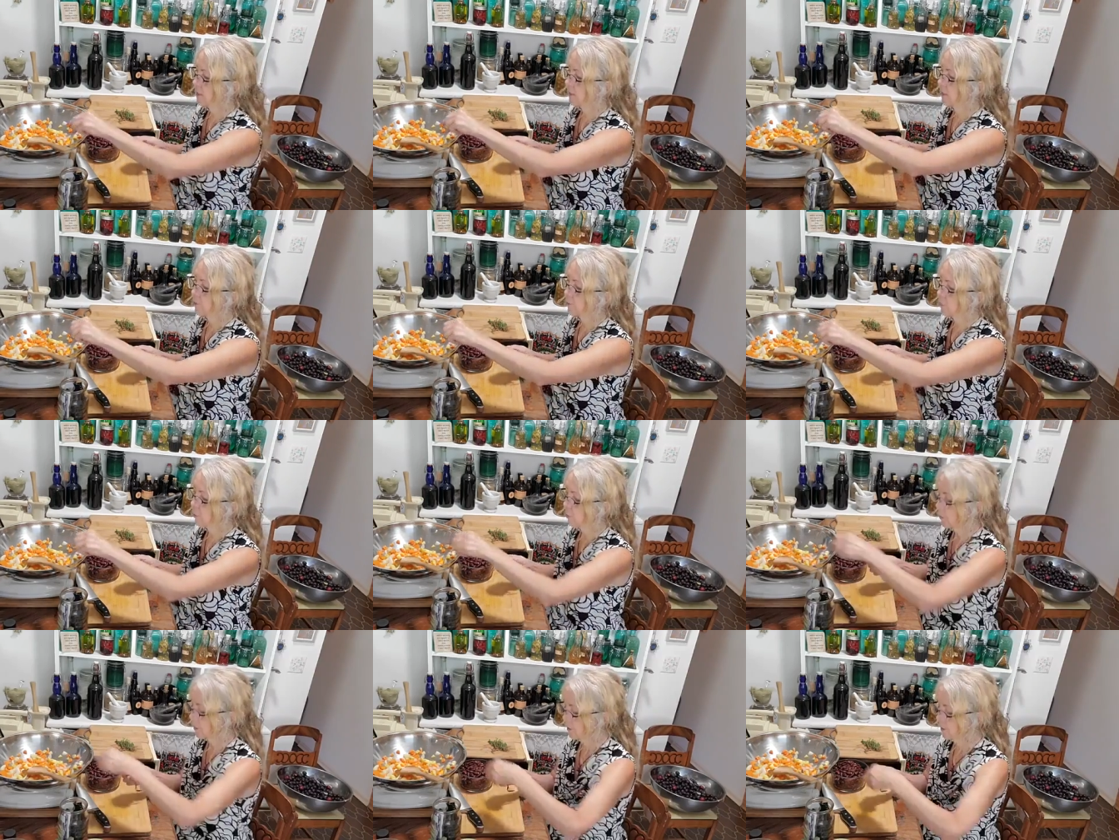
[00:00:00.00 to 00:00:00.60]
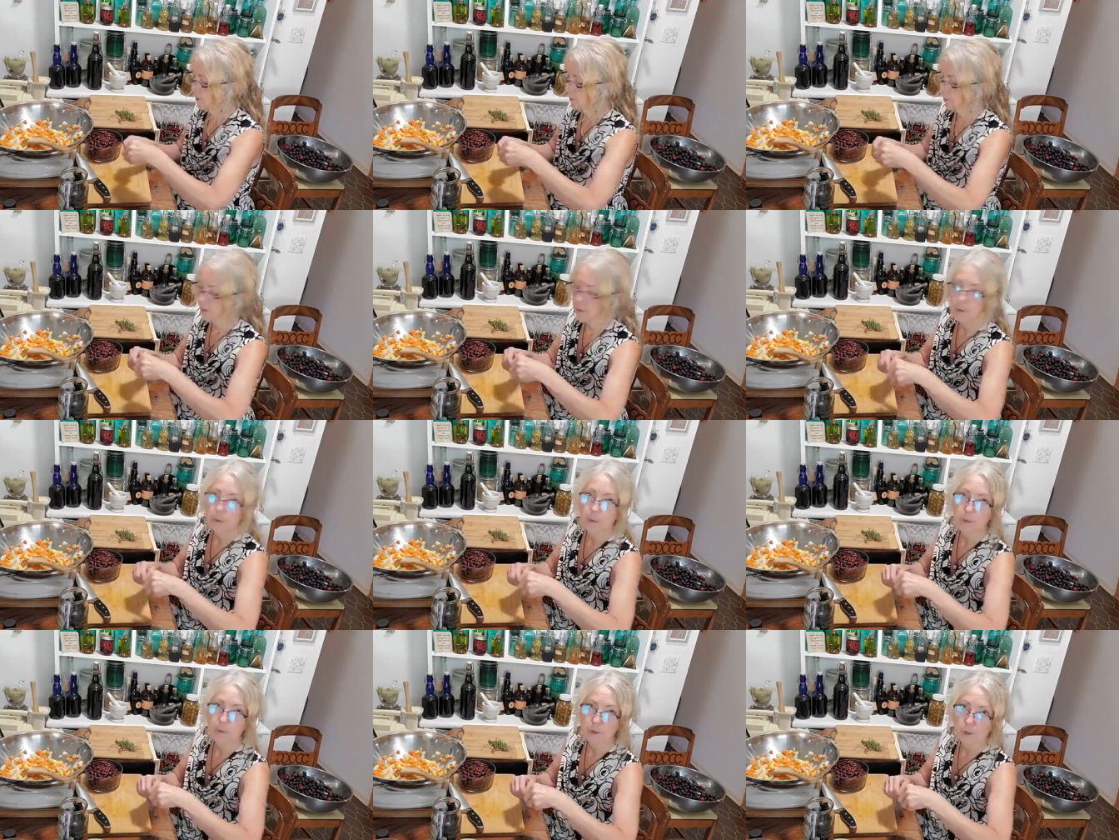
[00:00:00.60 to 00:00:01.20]
of course, most
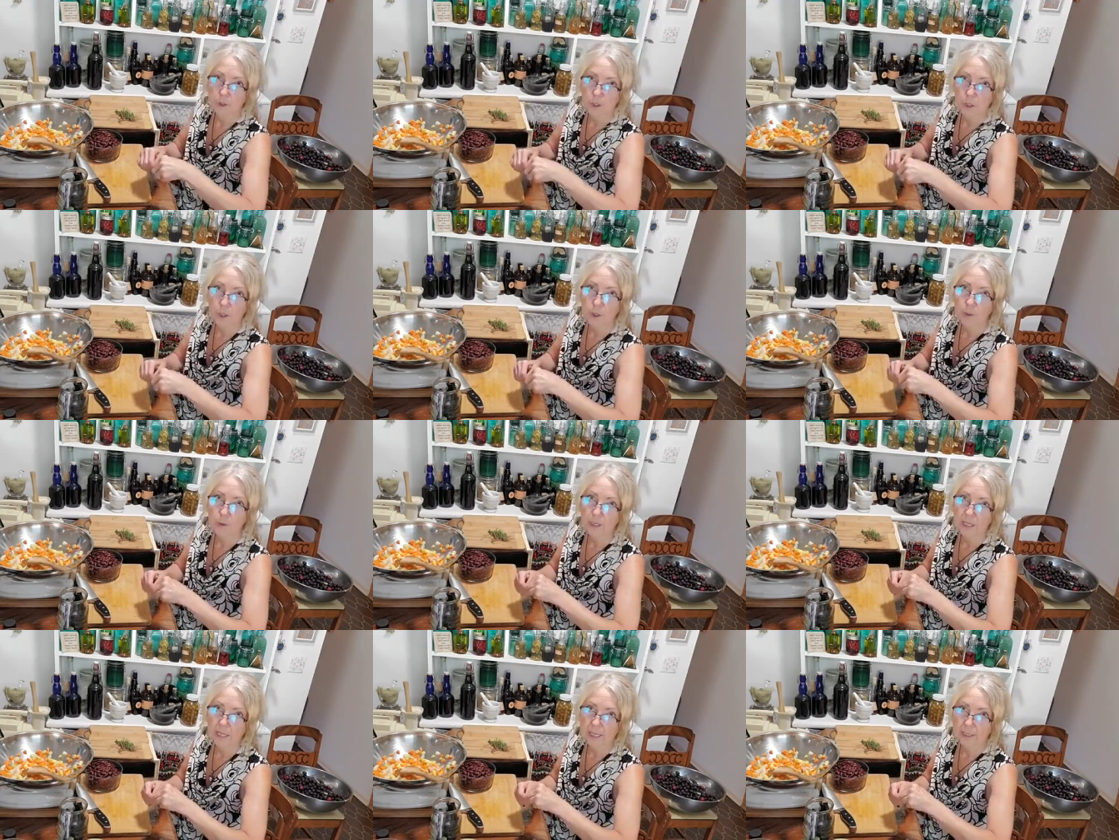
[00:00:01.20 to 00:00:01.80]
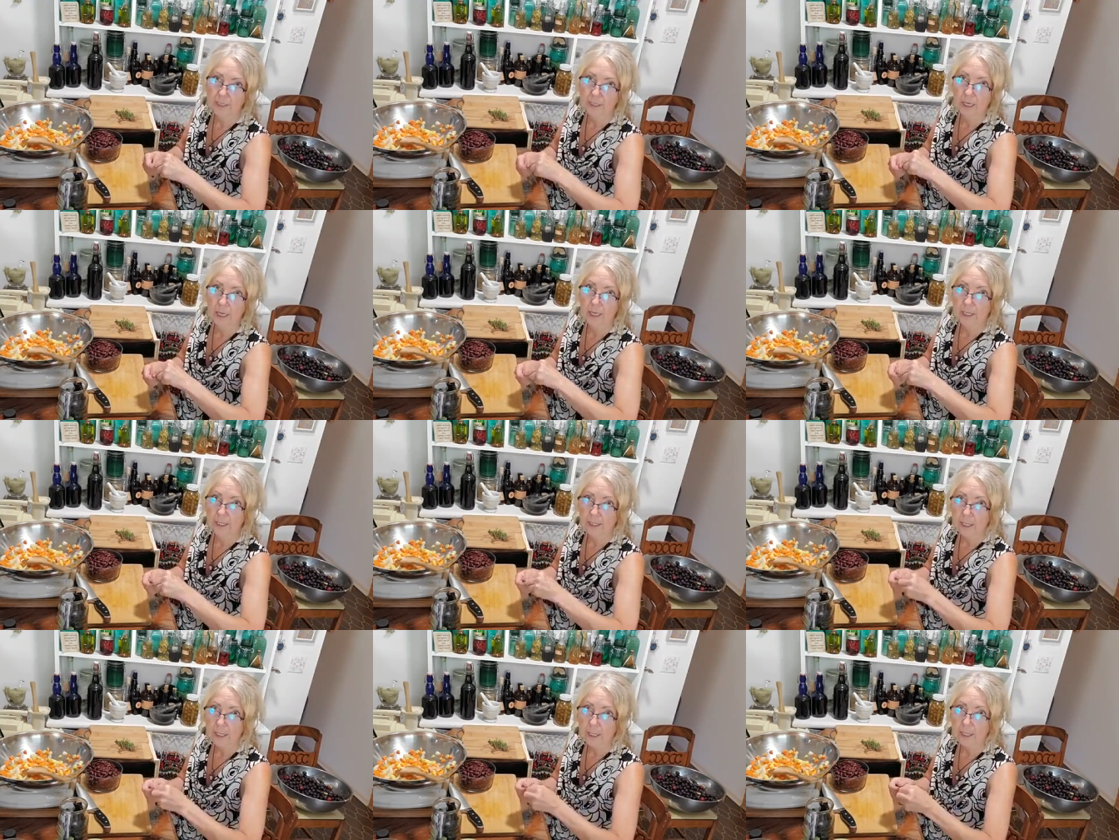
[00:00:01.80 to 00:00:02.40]
people know it has
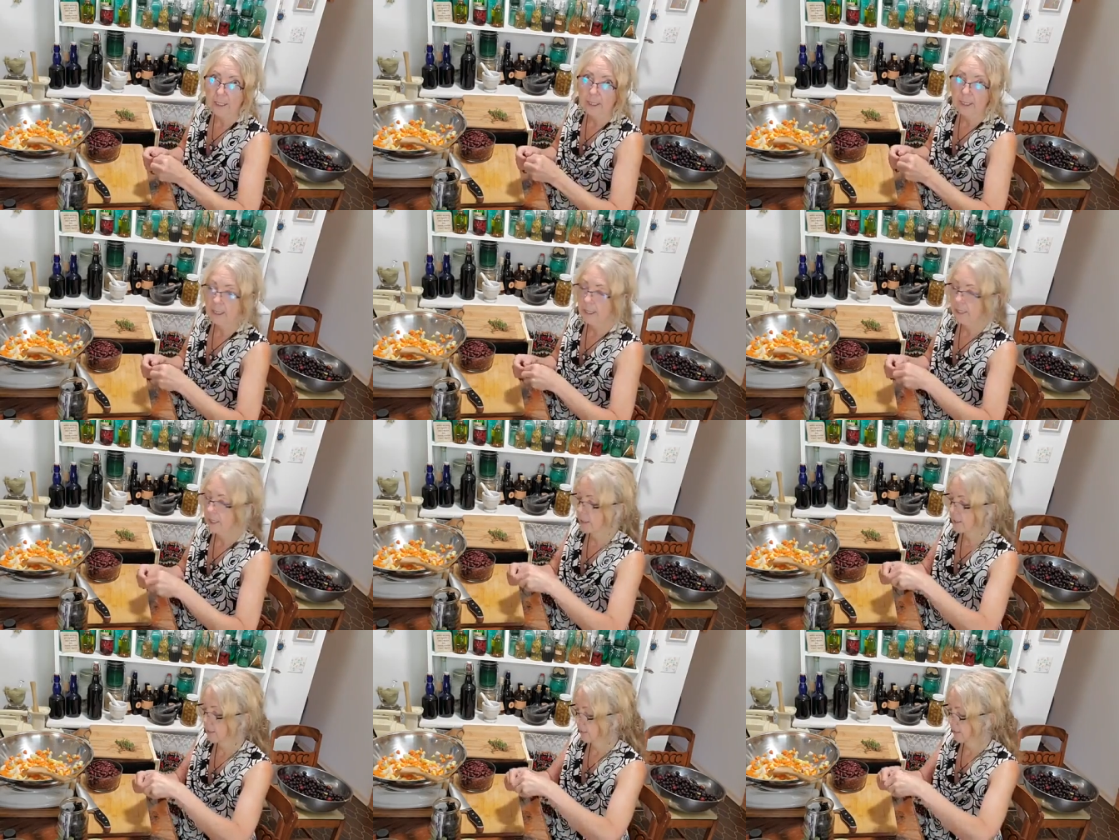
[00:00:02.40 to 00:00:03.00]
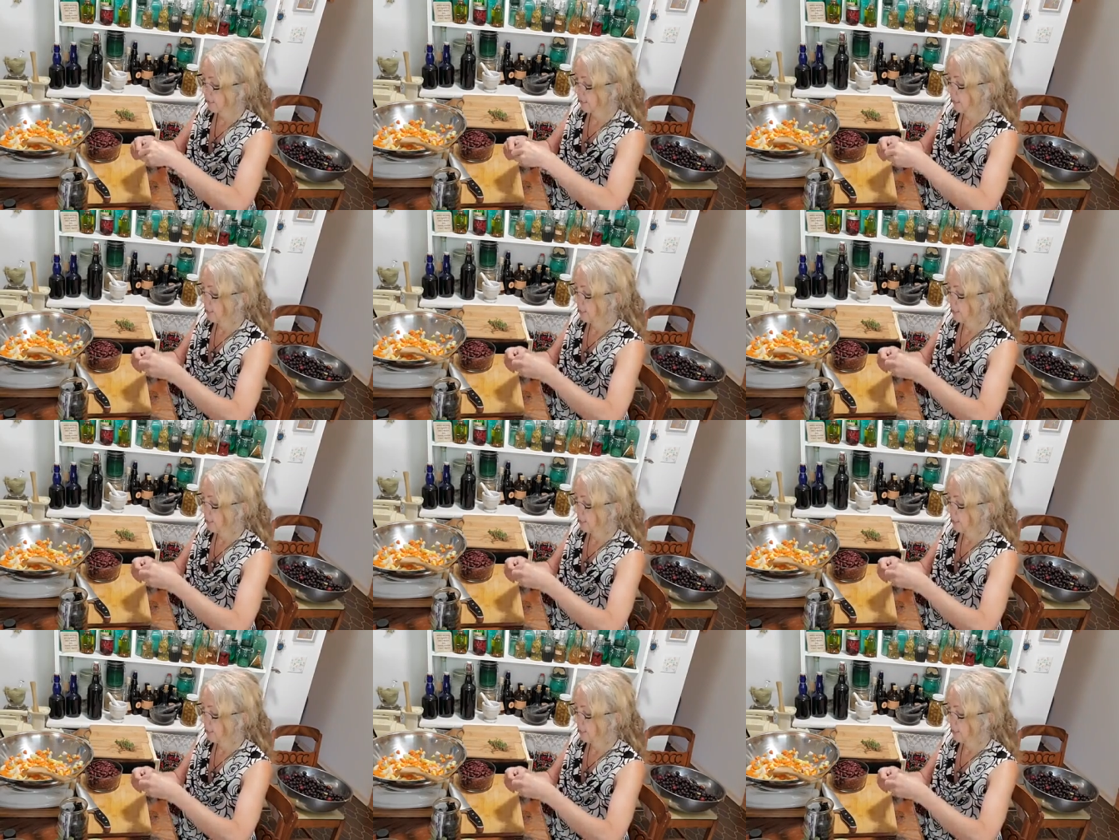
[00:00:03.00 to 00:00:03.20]
iodine in it.